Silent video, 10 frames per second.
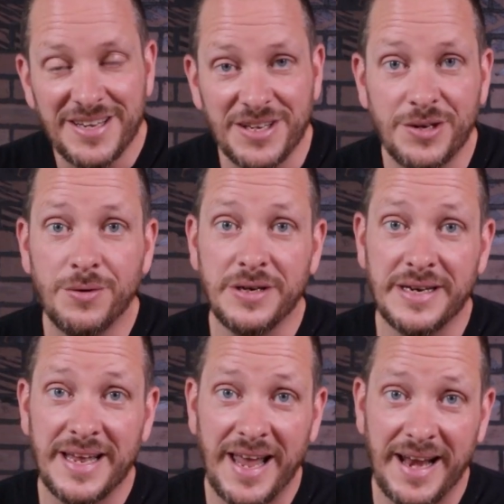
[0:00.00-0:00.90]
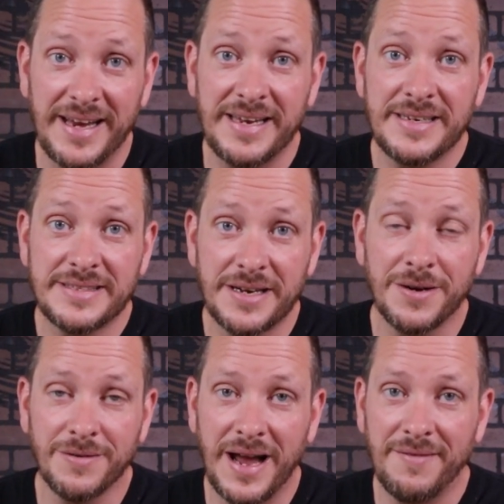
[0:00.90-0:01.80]
you don't need any
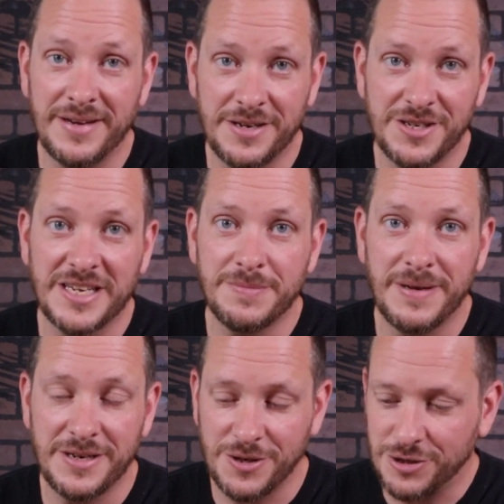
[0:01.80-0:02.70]
center of gravity adjustment.